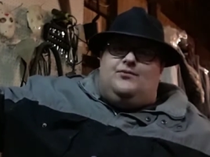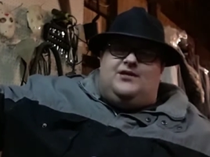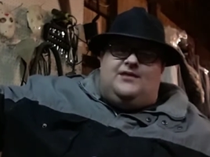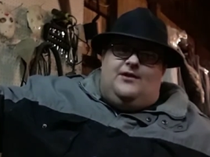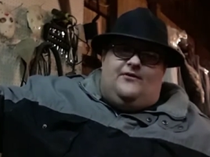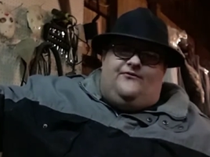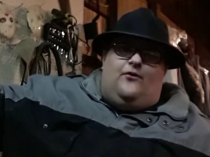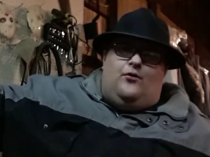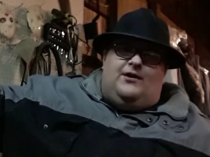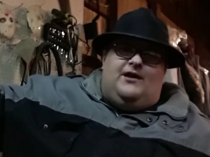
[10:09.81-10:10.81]
was in their
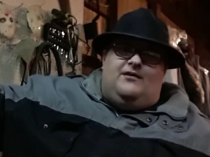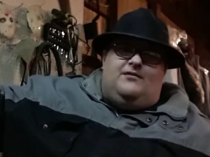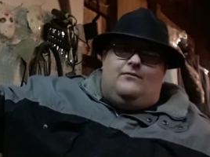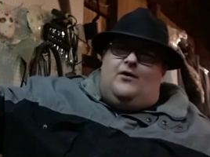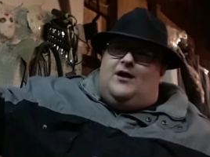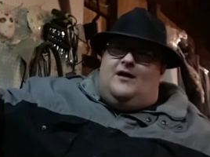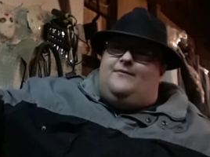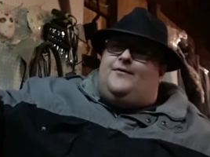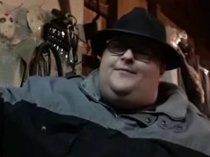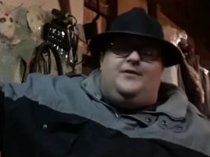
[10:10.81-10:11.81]
40s and
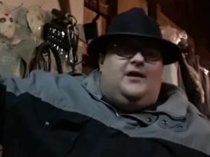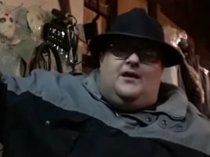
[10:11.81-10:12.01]
whatever.